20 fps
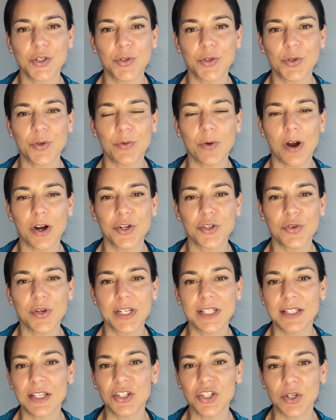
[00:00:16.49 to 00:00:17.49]
to our
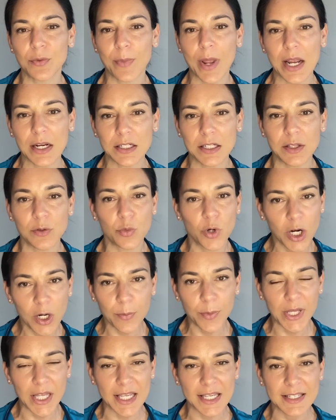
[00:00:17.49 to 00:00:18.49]
transition back to the
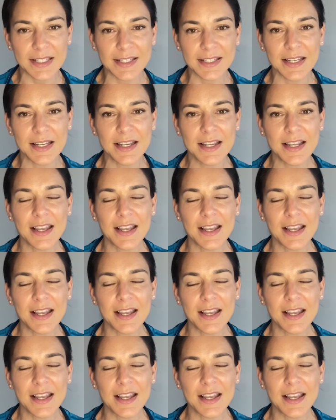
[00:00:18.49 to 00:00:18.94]
workplace